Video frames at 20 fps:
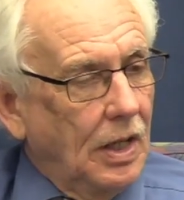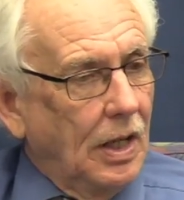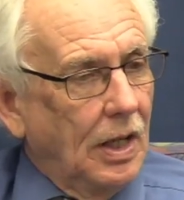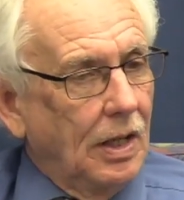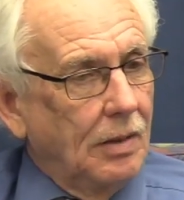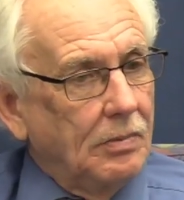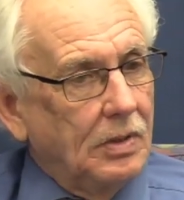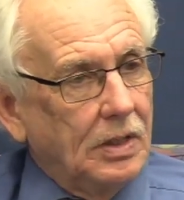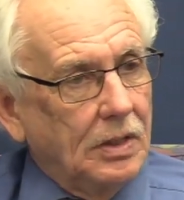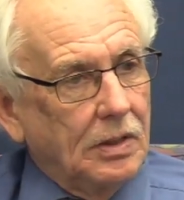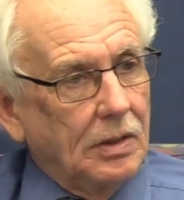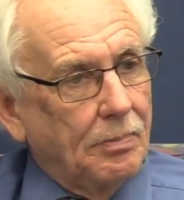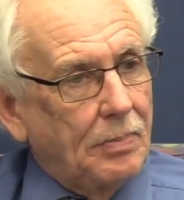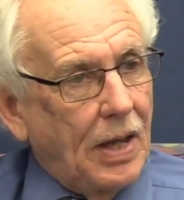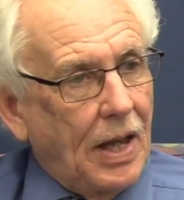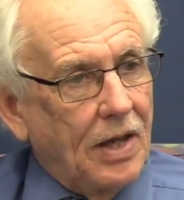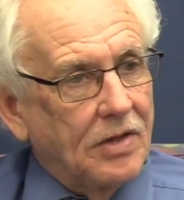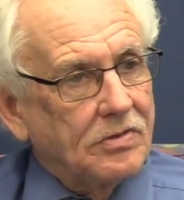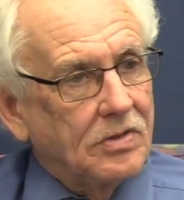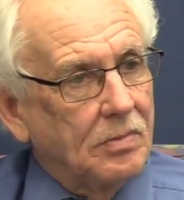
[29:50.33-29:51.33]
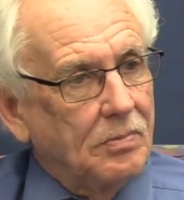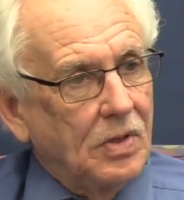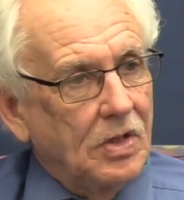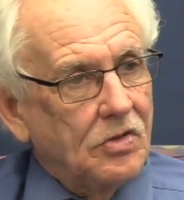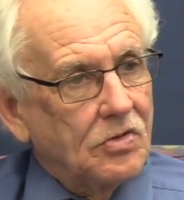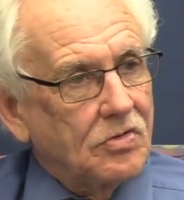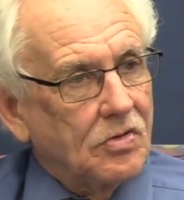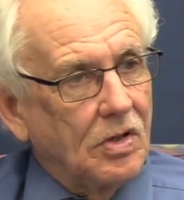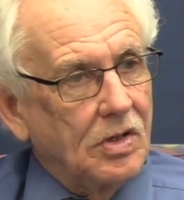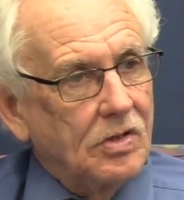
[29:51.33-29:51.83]
I mean, the past
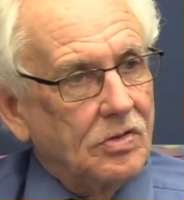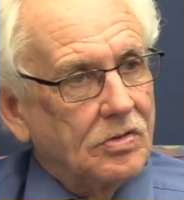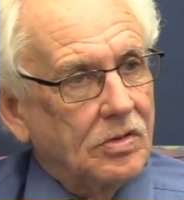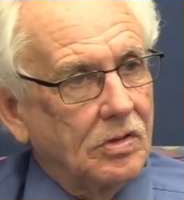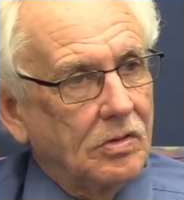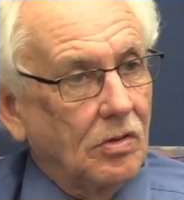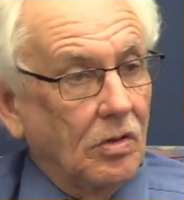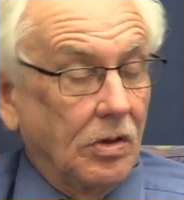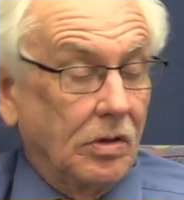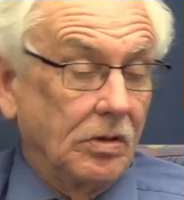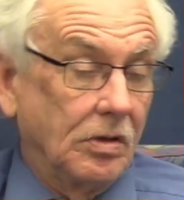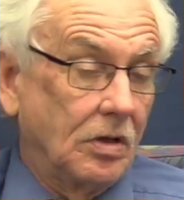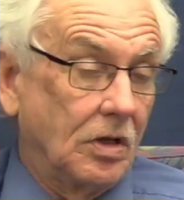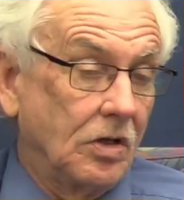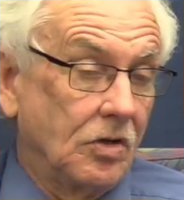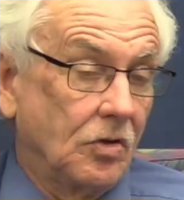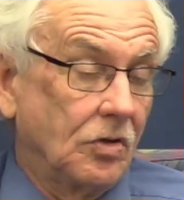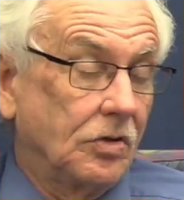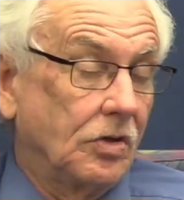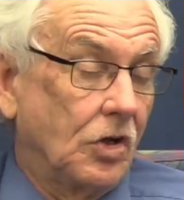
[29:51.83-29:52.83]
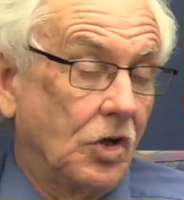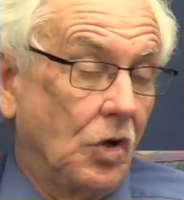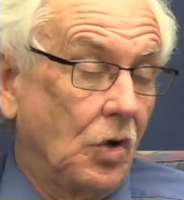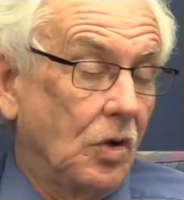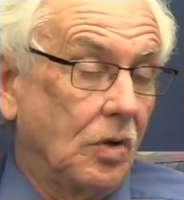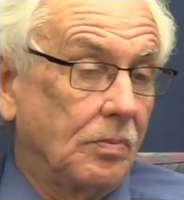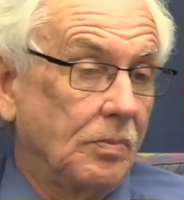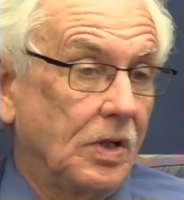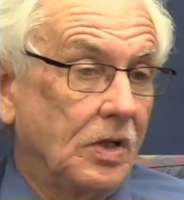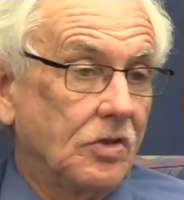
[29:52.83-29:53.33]
administration or the
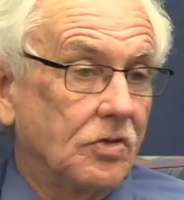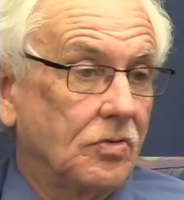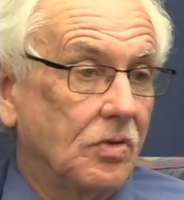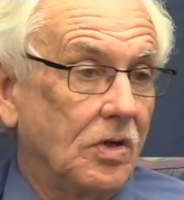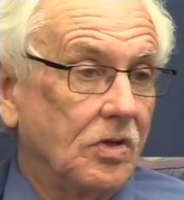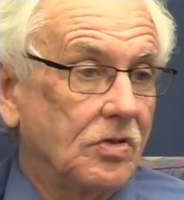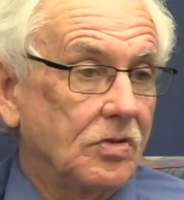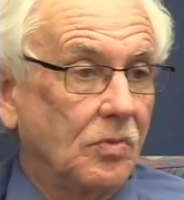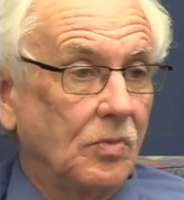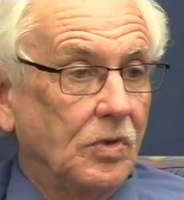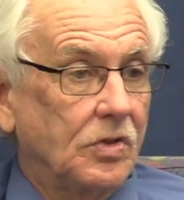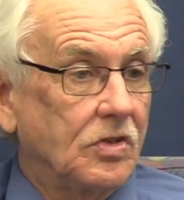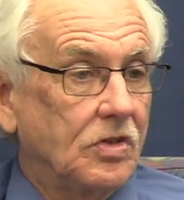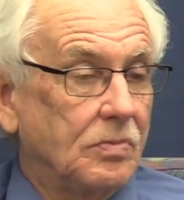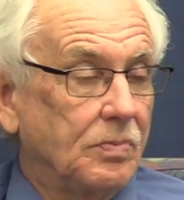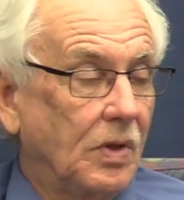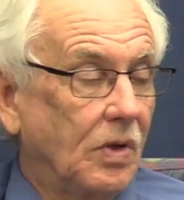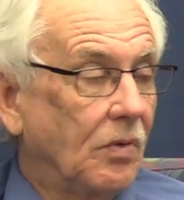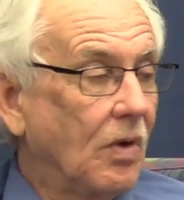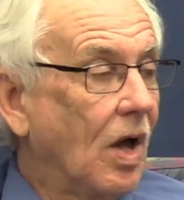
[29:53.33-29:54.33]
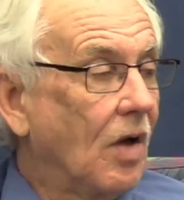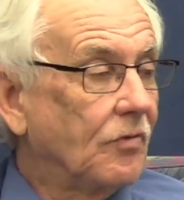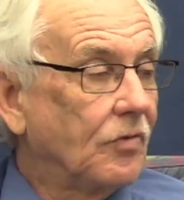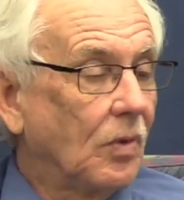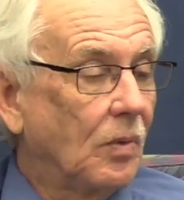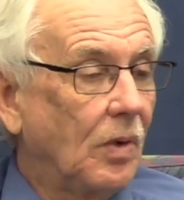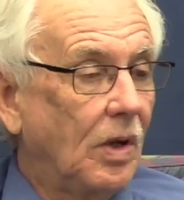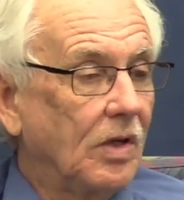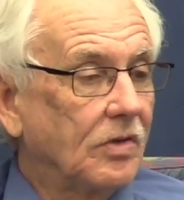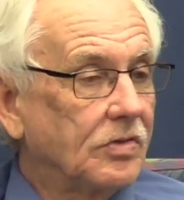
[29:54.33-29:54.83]
current administration, which has been around for
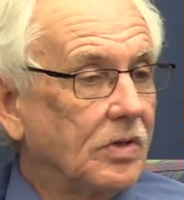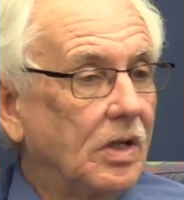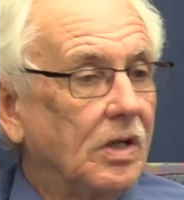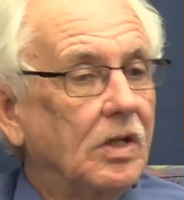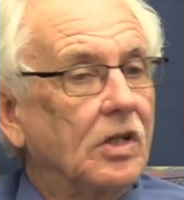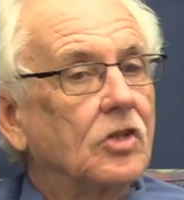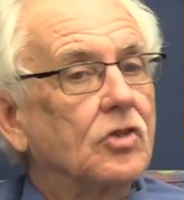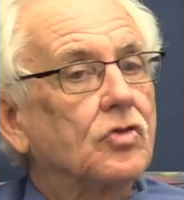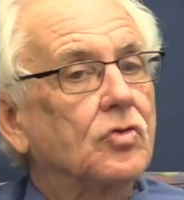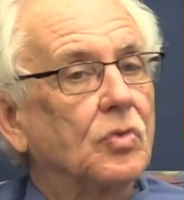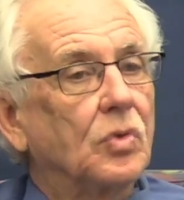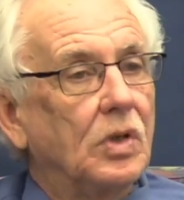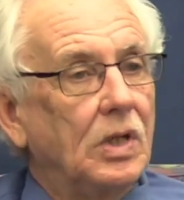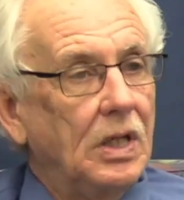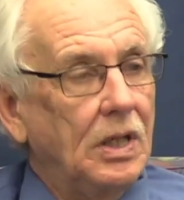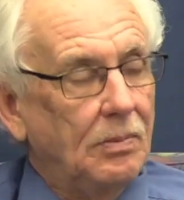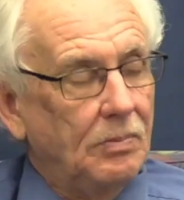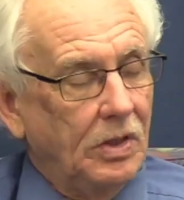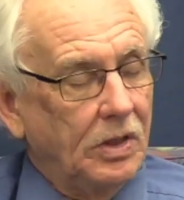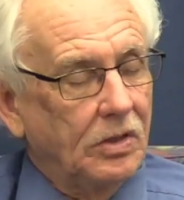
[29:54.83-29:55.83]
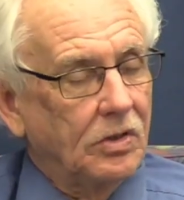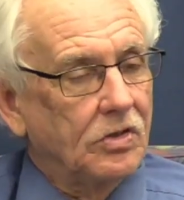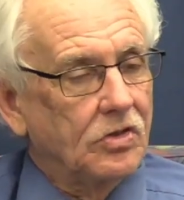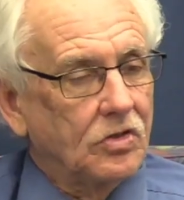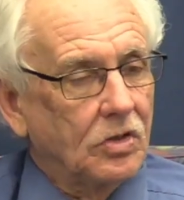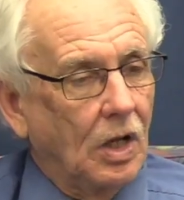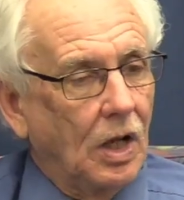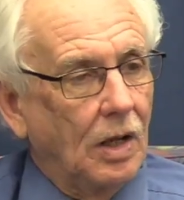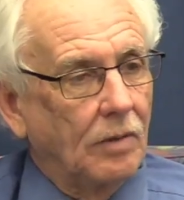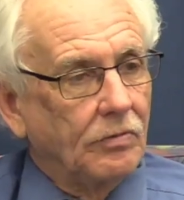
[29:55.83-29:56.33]
a while, has done an extremely good
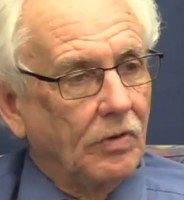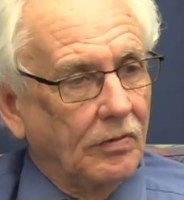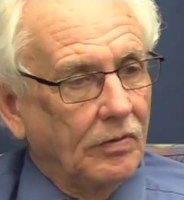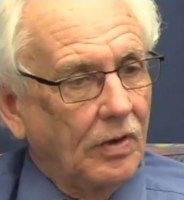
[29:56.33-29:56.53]
job